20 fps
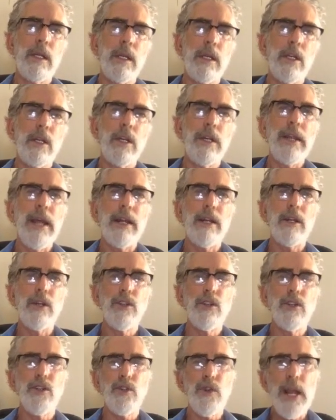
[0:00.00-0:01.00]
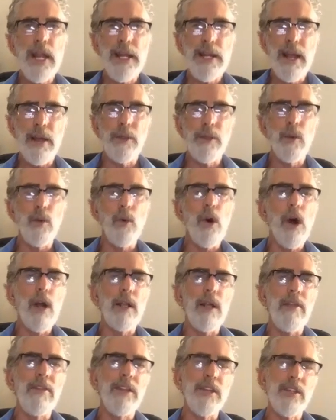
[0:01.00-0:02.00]
Good. Now go straight down the wall
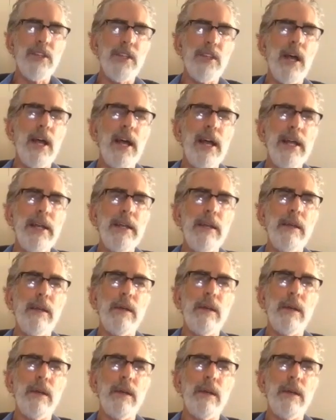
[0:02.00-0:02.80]
on this side.